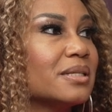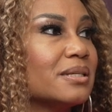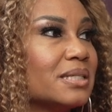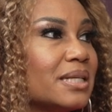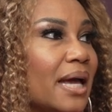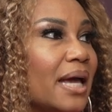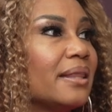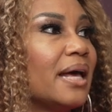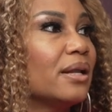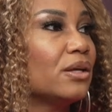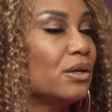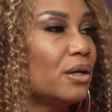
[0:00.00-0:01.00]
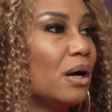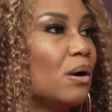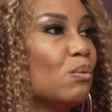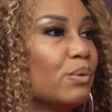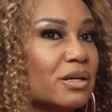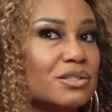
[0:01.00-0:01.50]
to say that,
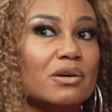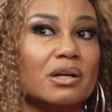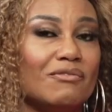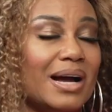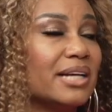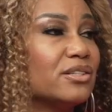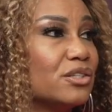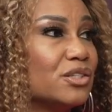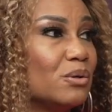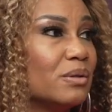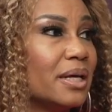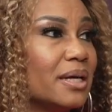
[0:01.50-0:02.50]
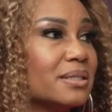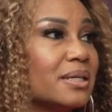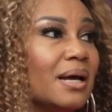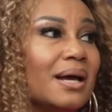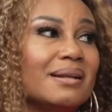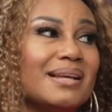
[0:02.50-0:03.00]
we're certified to do this.
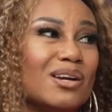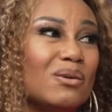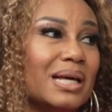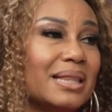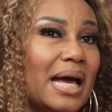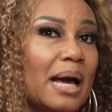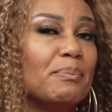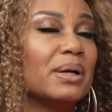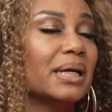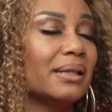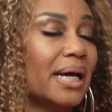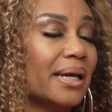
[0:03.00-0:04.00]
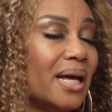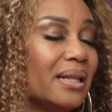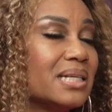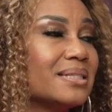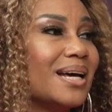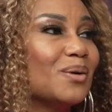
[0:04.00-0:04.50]
Not only that, but like
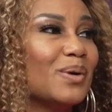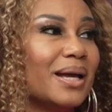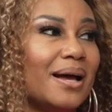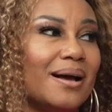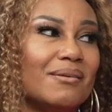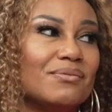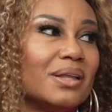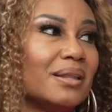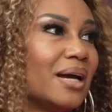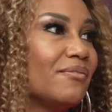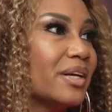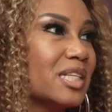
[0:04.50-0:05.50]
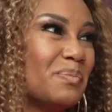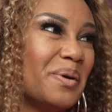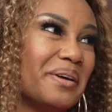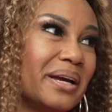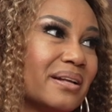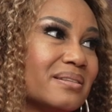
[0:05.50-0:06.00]
Kelli said, we have the life
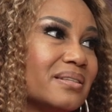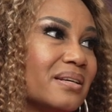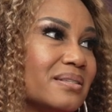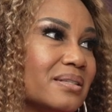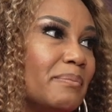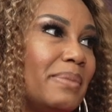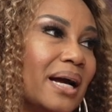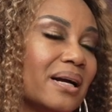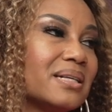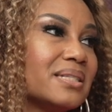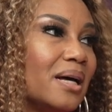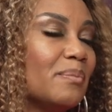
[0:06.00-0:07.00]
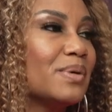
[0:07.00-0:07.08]
experiences to back us up